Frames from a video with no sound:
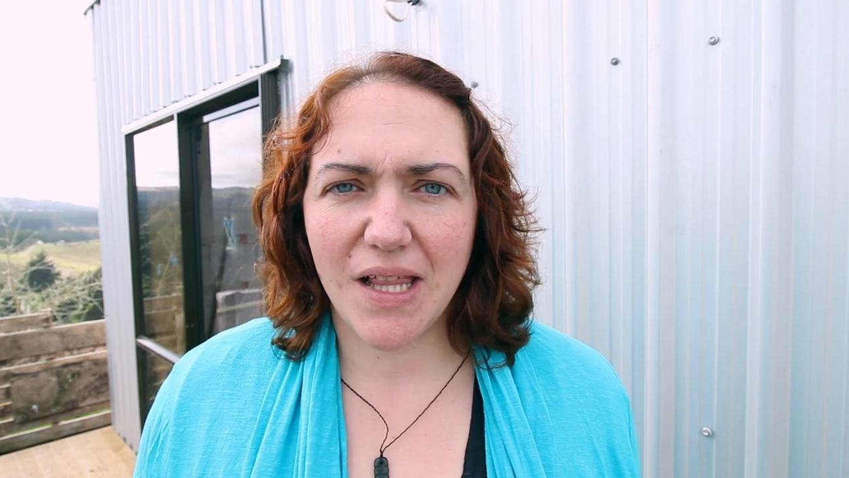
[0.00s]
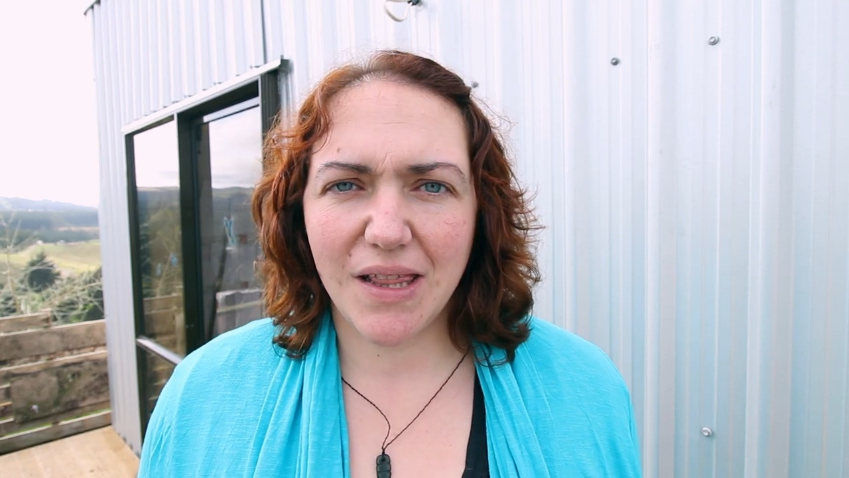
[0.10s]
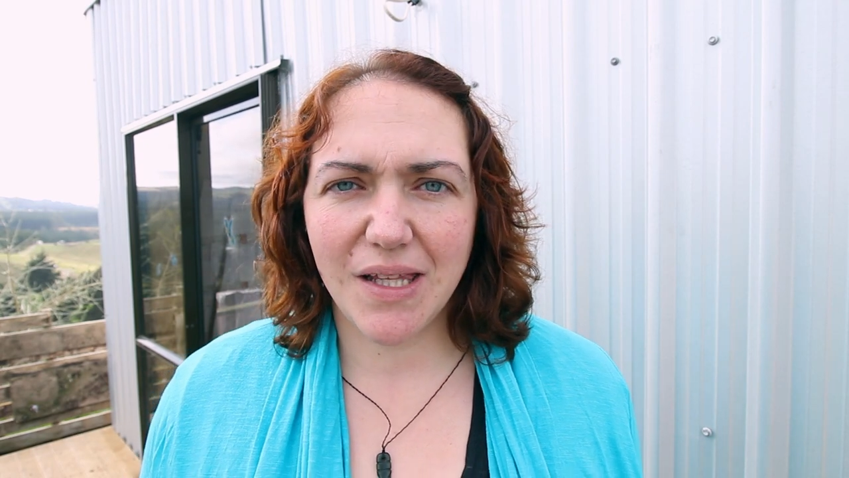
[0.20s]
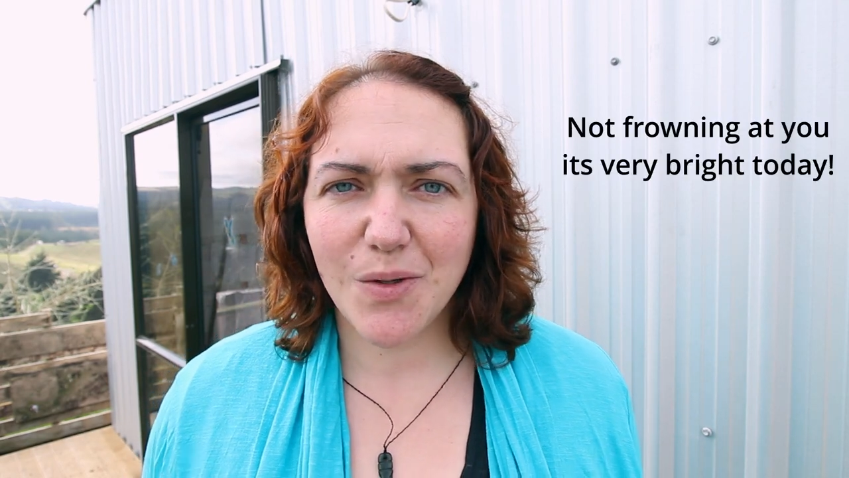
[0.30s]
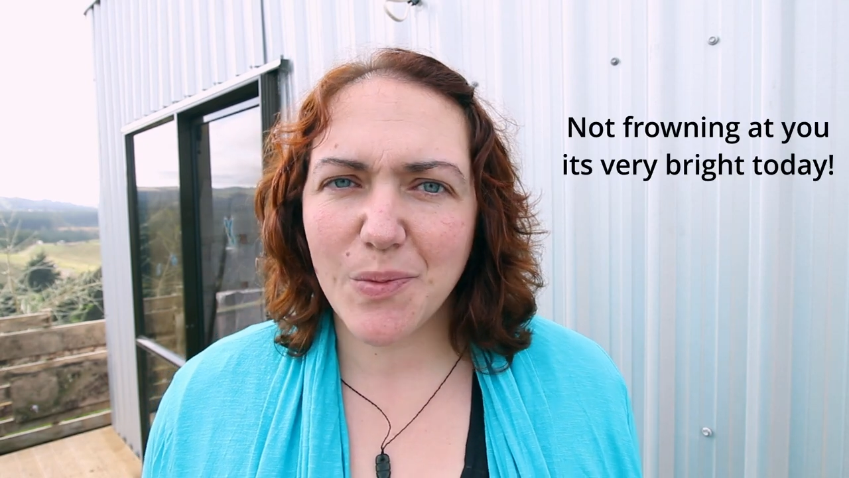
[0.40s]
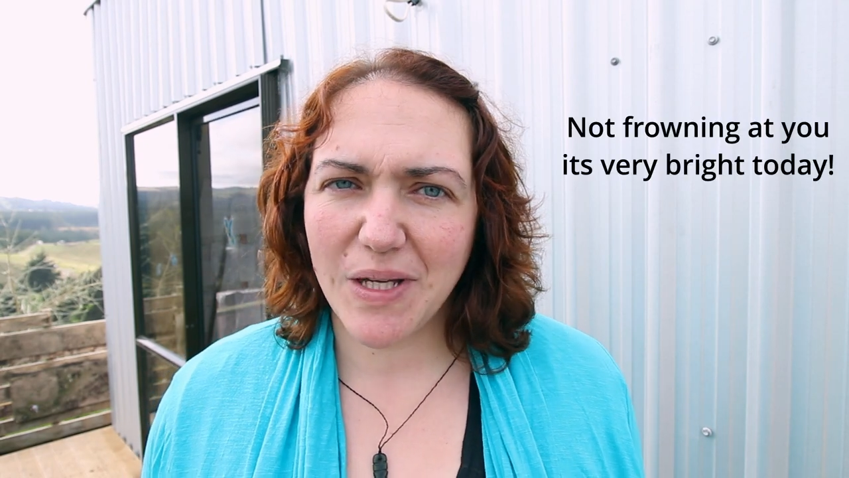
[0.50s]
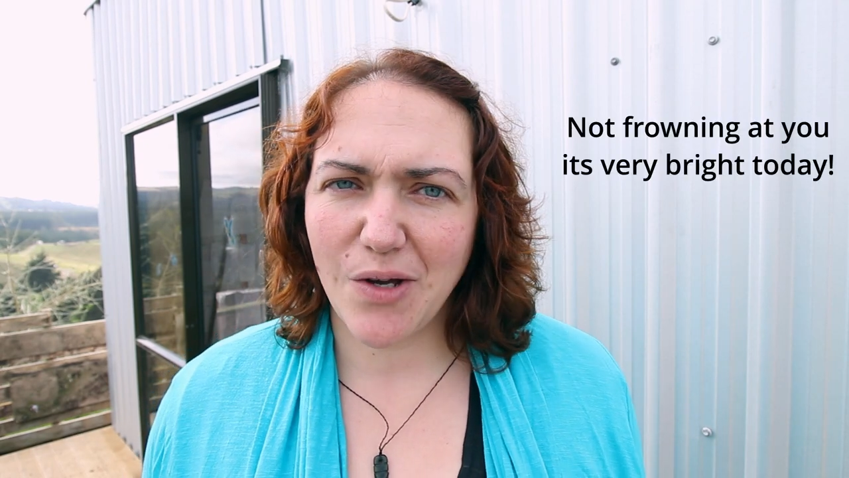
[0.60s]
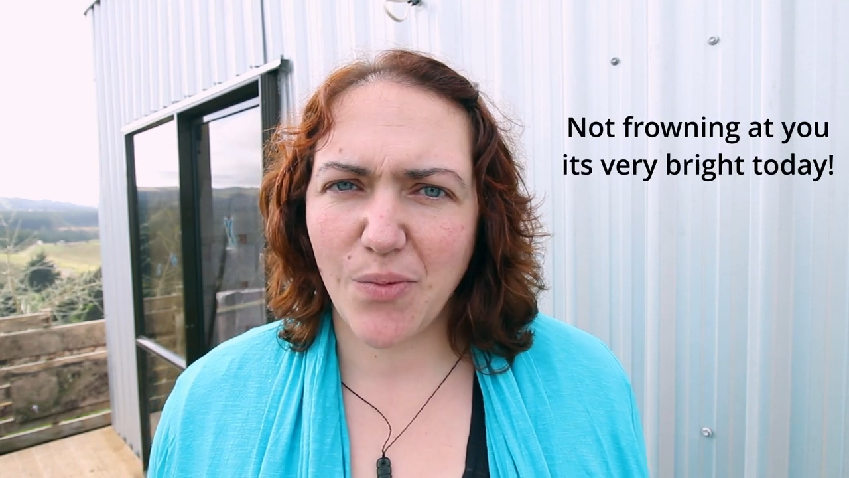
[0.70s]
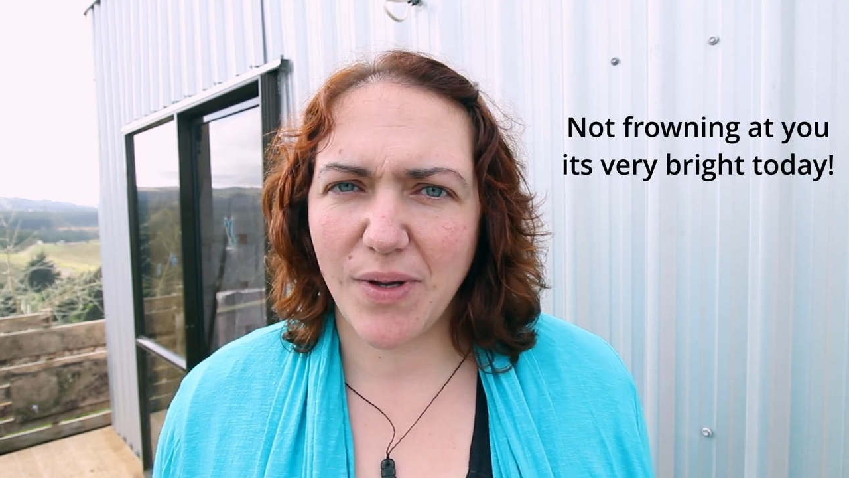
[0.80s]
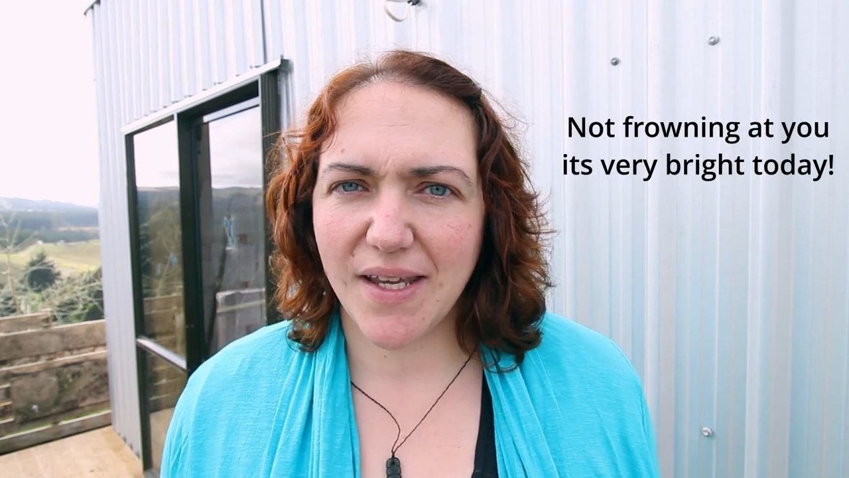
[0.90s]
a little bit
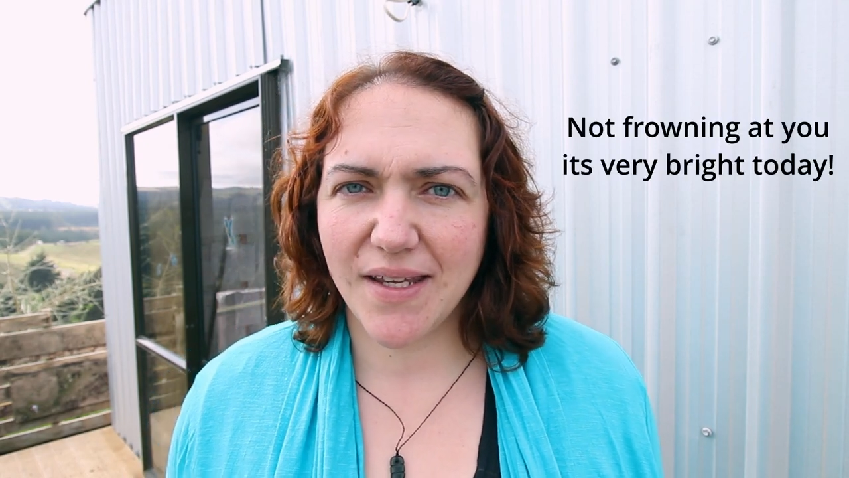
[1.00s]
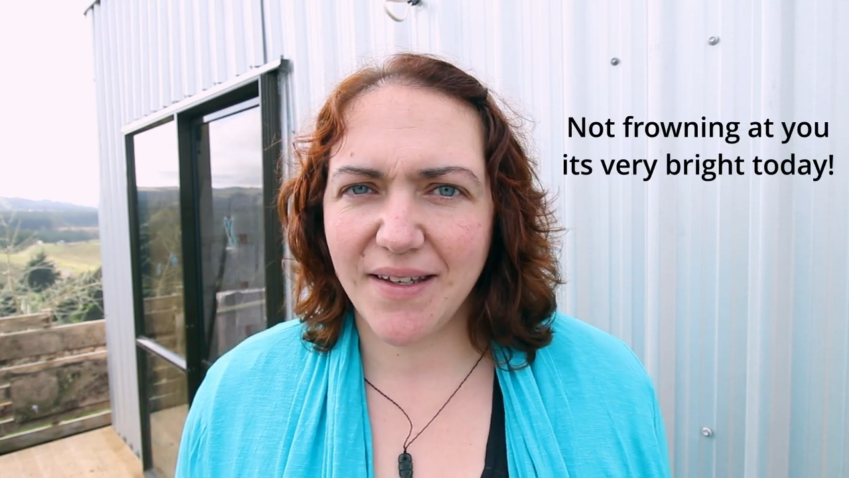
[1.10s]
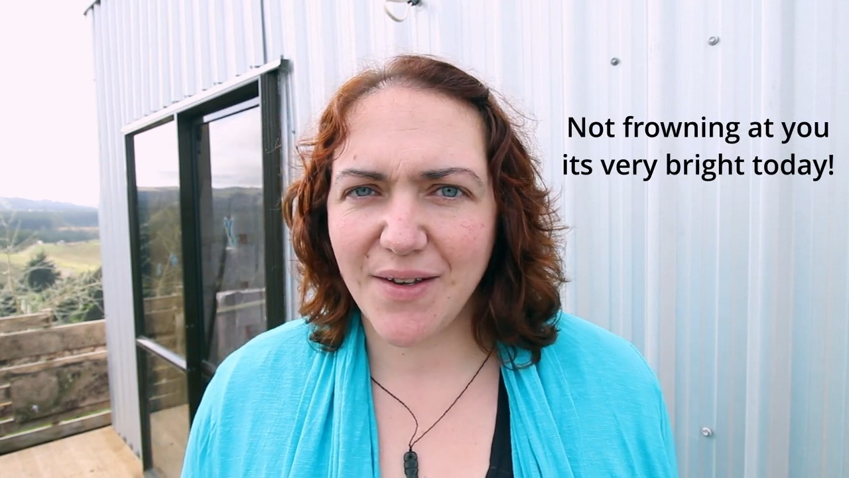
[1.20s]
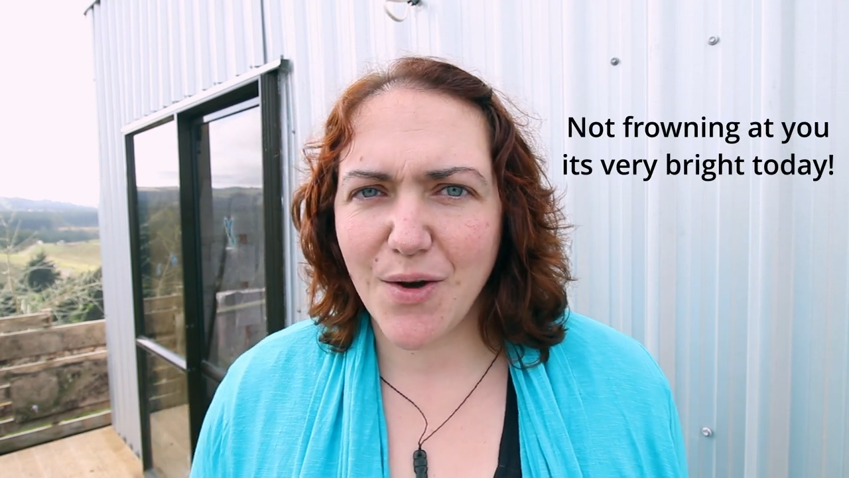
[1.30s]
aware